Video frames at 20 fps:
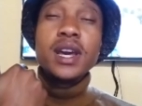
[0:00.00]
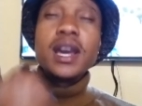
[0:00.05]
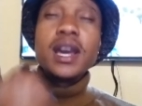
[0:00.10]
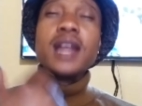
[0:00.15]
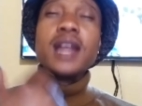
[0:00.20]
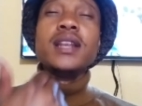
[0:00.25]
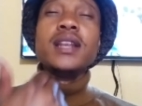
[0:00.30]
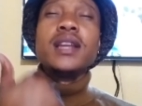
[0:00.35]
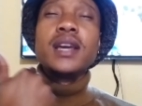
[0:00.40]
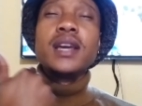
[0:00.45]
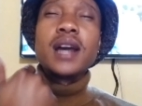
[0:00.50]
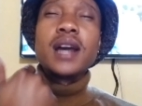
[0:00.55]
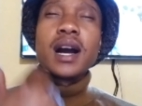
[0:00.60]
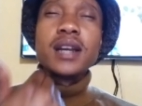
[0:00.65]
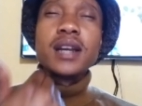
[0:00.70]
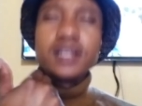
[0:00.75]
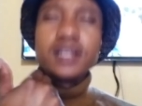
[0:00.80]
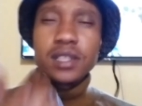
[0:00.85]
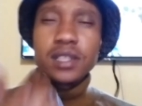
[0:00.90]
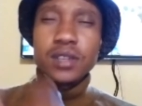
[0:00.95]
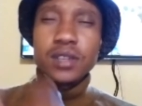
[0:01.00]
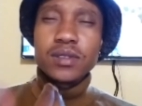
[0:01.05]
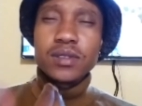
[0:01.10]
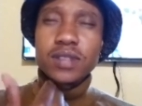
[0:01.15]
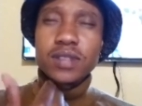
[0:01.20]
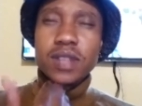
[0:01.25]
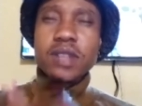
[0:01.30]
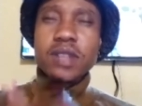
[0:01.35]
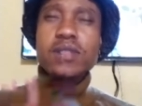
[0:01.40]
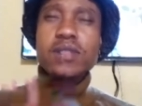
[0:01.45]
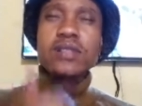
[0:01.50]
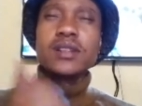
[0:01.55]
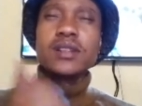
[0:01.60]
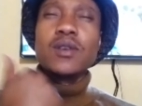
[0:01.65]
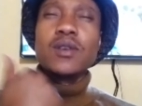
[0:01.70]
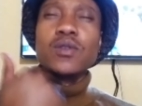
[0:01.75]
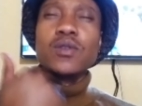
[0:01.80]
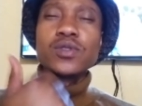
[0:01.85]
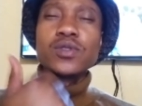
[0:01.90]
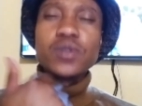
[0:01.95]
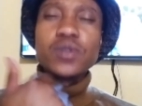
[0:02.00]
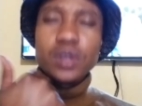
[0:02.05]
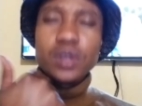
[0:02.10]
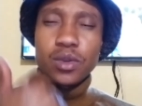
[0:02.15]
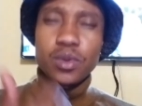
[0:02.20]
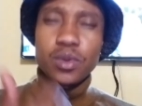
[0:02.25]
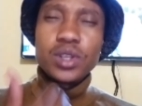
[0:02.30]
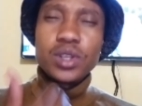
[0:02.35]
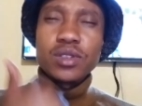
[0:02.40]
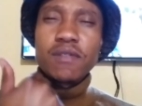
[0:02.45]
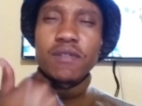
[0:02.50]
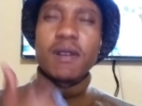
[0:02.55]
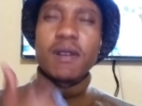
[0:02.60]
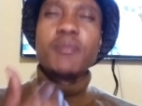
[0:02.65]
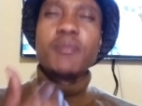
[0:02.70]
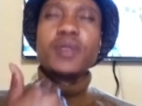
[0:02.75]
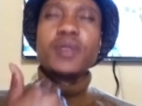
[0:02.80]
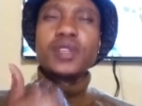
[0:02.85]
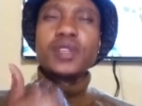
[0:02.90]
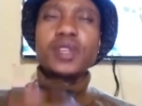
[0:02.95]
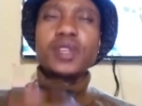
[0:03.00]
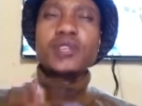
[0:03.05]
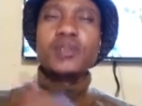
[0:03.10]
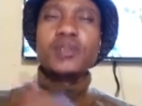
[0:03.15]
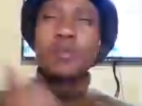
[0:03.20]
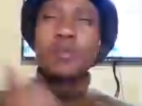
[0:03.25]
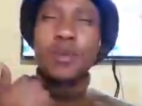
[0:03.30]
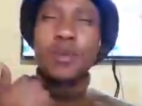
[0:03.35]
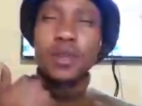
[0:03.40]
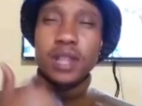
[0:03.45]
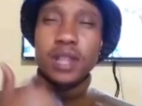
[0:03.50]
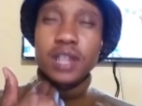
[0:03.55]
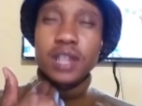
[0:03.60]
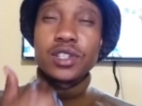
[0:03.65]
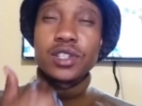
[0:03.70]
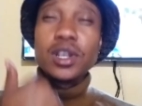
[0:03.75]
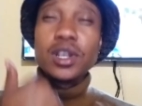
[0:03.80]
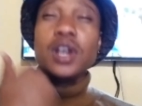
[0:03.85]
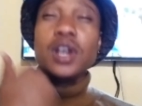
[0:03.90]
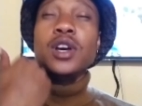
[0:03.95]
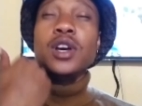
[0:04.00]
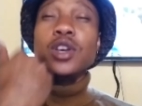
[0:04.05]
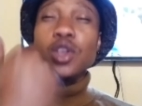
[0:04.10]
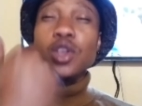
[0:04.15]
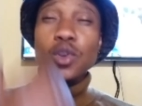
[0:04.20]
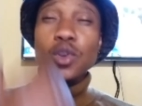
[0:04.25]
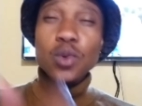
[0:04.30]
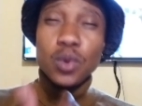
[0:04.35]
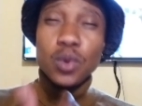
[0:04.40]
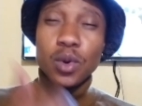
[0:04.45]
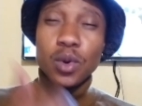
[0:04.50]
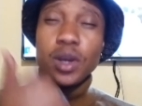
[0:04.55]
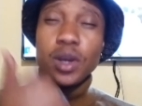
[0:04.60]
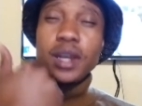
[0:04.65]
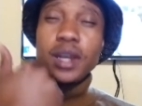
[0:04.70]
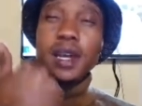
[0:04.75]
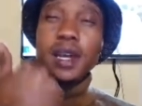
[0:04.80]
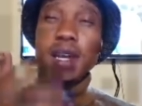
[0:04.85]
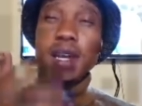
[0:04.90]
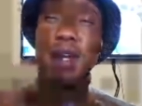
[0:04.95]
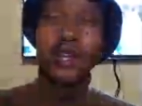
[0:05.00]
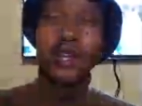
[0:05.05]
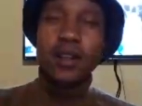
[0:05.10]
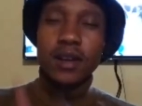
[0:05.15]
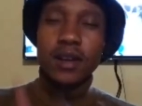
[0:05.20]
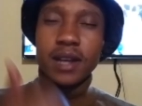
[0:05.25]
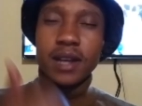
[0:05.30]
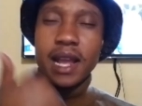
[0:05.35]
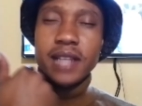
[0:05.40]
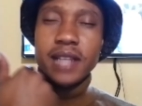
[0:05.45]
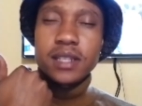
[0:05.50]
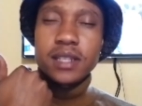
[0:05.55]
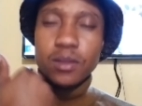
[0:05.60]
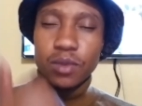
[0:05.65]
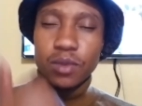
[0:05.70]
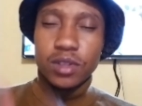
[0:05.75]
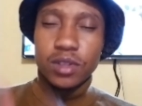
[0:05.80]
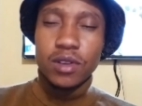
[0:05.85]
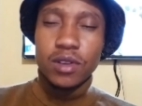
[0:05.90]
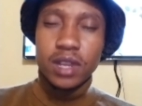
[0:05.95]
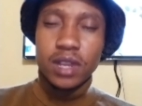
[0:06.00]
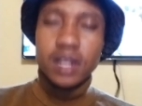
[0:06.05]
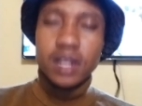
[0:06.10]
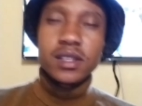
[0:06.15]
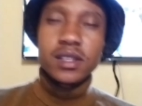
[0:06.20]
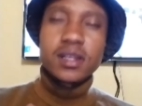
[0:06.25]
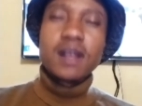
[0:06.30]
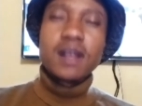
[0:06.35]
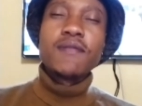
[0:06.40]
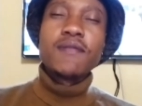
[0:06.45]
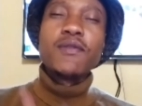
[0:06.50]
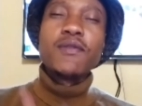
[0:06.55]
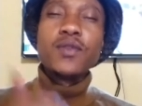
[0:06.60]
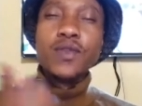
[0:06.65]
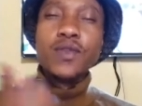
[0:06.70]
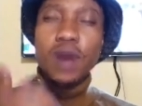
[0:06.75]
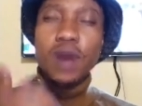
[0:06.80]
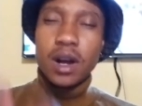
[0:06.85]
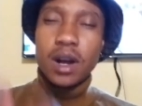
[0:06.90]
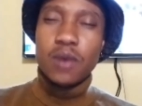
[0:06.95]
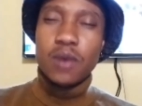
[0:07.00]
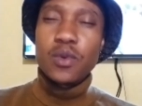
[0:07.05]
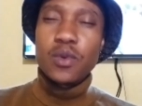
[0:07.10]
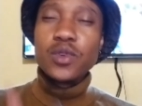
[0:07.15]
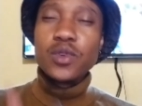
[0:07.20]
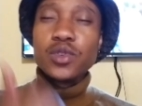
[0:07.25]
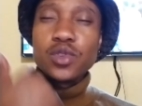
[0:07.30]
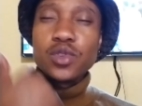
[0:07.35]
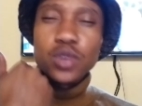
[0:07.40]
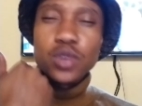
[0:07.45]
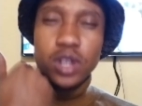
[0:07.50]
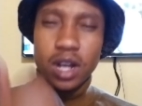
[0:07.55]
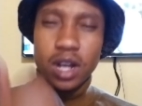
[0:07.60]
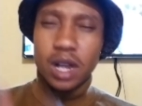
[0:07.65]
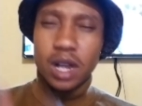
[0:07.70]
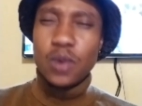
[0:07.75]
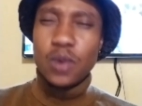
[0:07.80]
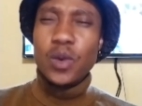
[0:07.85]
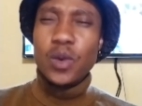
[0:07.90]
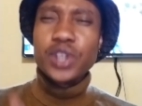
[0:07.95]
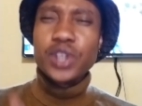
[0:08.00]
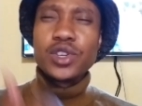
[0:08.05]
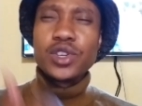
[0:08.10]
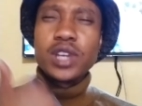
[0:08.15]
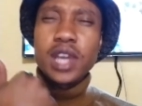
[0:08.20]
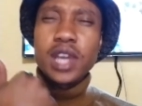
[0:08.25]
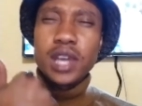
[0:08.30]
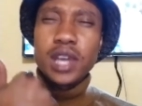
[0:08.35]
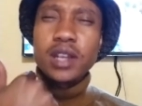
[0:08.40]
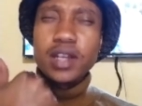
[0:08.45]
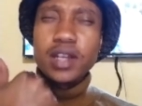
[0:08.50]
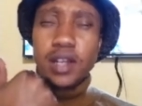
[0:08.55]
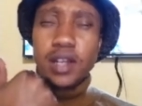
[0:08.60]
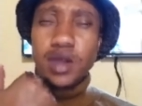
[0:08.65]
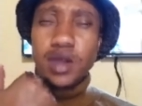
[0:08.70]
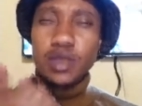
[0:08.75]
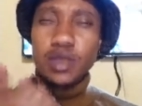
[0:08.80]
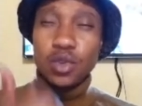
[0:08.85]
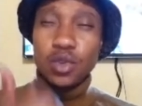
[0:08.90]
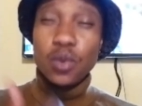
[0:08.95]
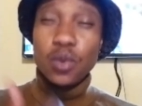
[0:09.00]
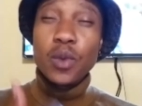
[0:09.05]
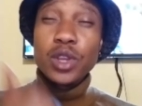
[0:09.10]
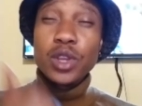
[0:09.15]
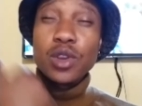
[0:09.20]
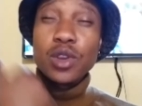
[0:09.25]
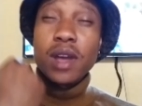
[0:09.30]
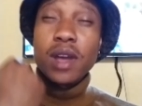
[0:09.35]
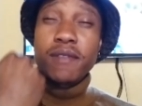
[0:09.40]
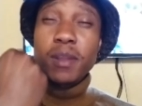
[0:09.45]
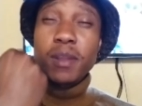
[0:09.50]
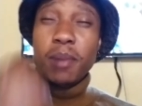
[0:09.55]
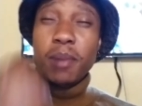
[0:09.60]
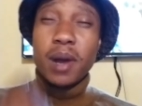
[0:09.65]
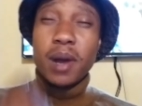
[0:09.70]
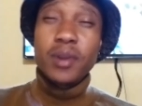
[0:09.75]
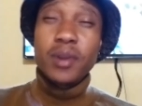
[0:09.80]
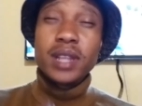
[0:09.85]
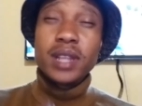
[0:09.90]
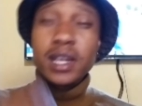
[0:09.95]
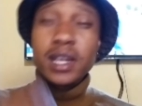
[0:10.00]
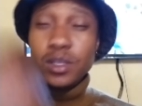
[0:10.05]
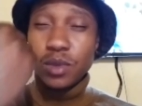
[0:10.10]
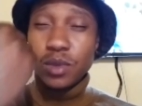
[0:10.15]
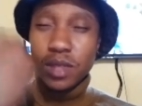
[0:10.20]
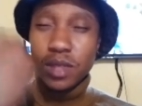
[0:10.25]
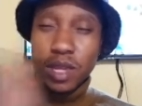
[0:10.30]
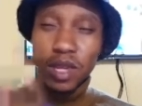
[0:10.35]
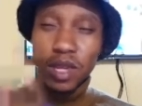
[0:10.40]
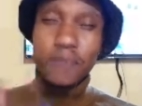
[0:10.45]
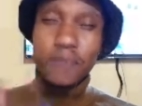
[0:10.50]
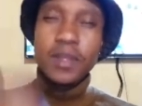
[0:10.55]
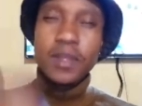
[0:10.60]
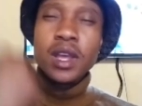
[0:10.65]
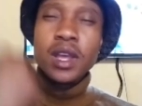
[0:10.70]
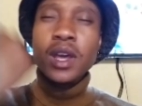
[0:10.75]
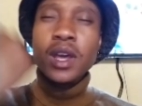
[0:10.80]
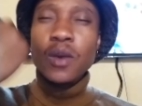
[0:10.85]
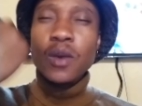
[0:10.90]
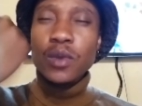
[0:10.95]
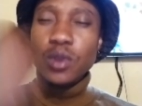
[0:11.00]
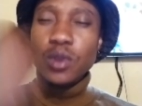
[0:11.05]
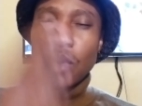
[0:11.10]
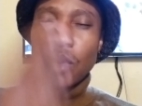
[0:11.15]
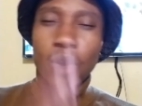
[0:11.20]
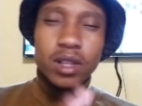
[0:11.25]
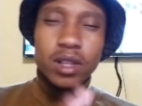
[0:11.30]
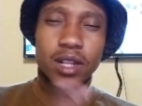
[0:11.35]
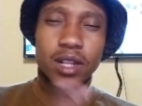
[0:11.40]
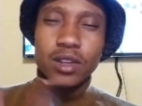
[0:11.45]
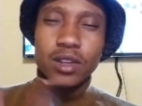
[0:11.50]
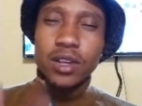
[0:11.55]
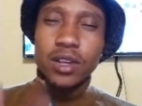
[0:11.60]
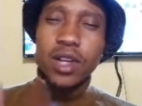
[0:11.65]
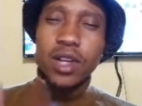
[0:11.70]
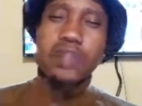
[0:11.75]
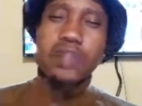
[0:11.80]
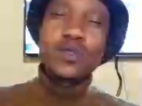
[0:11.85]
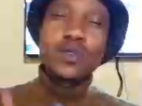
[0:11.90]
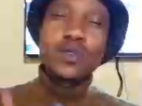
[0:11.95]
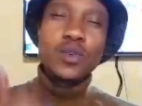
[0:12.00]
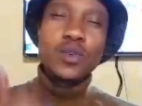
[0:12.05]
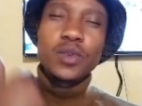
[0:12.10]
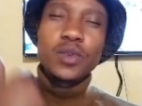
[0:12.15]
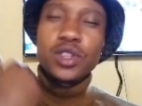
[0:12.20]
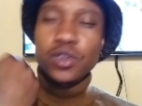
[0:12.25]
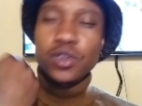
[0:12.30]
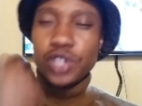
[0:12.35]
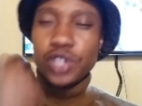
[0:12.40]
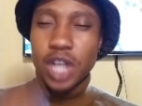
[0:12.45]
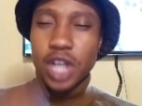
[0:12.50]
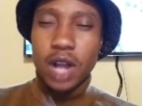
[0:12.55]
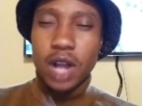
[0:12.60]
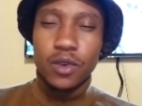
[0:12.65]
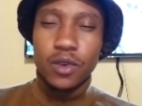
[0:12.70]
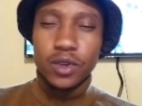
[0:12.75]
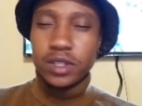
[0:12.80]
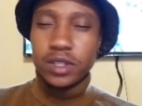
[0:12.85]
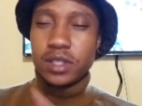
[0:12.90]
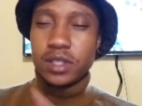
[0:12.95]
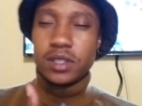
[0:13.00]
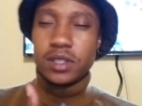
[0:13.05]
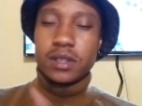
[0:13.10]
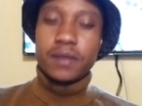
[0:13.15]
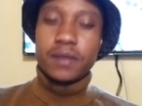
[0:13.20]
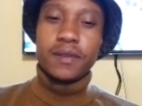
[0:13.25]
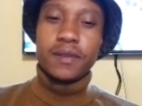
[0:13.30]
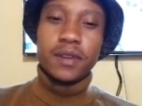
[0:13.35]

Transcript: and heighten your senses, and also increase your vibration to the point that you get connected with your inner self, who you are, who you truly are, and what you can and cannot do when you have the power that is within, with all that connects you with your chakras.